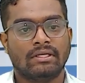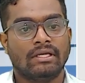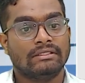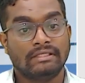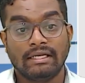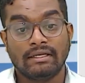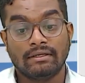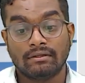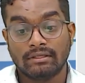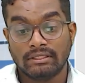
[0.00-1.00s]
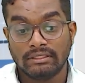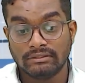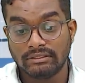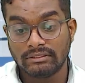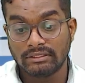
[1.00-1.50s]
then
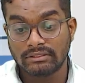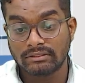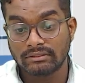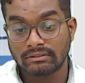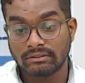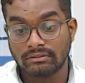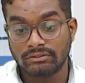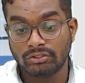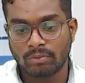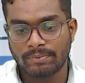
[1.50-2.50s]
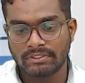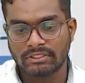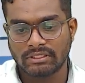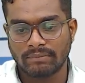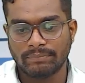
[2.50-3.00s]
this is
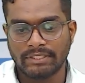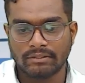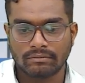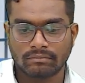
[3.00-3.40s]
0% complete,